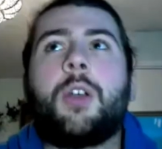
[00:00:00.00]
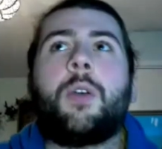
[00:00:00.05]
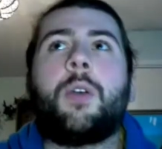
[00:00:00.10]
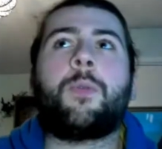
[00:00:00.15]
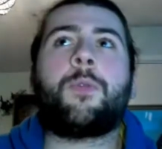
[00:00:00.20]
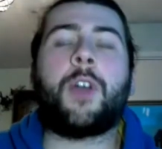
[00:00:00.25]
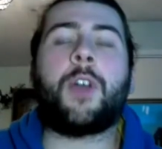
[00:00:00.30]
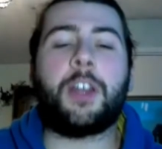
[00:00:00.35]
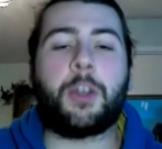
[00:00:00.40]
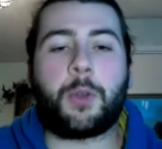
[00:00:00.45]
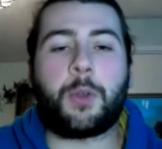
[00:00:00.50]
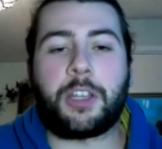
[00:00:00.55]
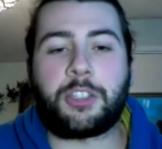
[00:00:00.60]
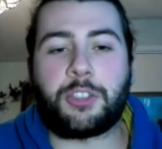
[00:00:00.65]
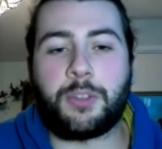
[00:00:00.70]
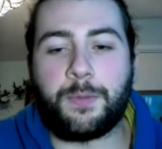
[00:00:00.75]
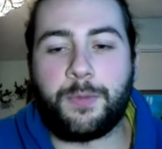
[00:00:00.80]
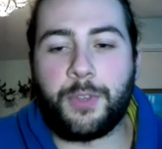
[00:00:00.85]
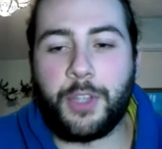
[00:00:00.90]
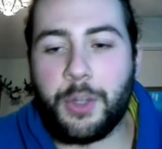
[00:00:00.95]
Final
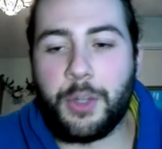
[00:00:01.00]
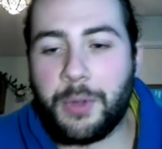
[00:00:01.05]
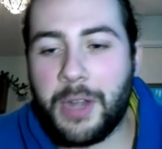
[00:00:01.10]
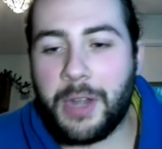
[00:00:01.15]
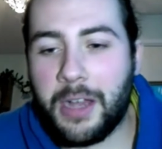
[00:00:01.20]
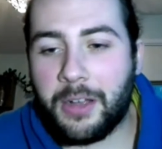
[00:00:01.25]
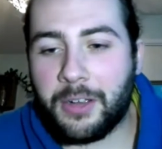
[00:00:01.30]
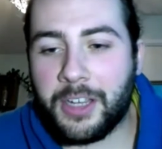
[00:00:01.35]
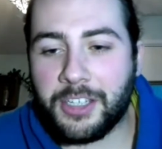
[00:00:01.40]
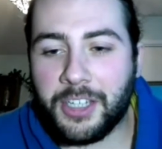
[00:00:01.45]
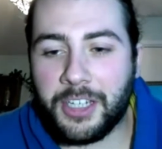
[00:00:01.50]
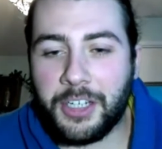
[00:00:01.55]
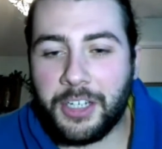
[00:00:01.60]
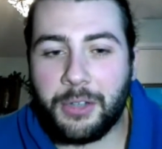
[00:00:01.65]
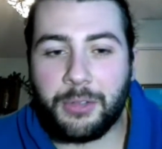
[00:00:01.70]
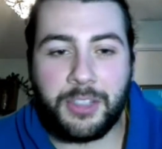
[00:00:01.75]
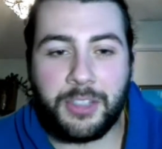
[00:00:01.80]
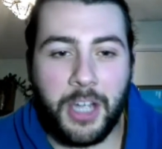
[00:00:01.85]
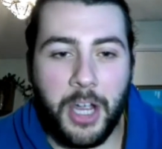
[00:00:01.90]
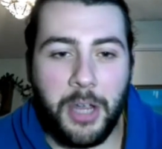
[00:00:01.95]
question for you now, because I
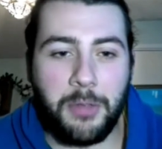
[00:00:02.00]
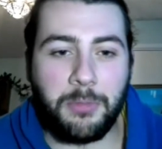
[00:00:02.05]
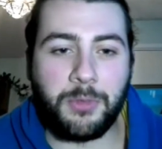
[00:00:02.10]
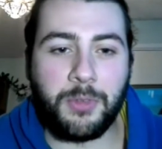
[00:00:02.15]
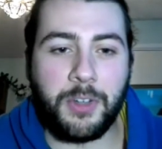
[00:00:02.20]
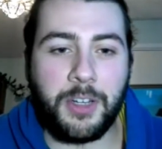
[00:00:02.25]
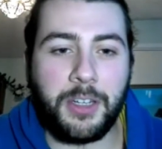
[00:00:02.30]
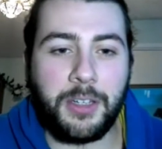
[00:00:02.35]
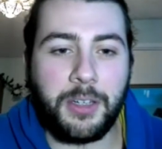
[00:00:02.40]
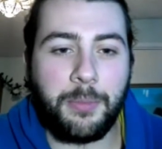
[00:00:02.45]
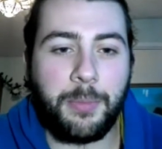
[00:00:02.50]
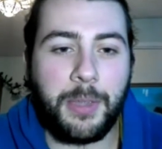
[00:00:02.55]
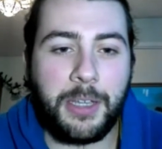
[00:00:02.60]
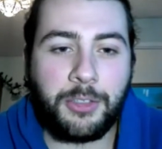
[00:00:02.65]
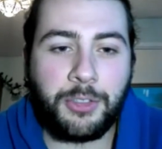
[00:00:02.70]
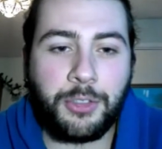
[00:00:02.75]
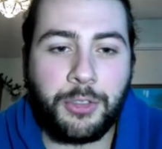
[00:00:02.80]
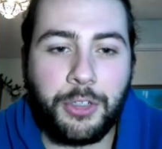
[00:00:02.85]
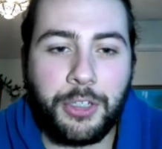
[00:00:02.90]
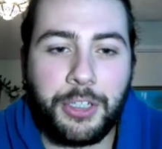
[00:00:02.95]
know time's running a bit
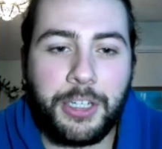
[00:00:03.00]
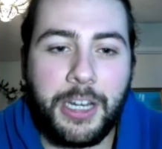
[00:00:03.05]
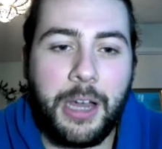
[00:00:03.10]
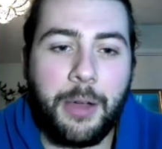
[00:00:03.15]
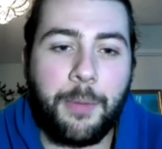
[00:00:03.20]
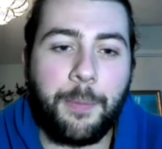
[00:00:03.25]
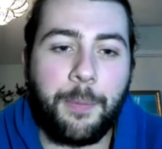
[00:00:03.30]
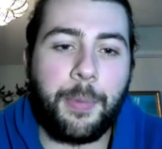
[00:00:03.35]
short now,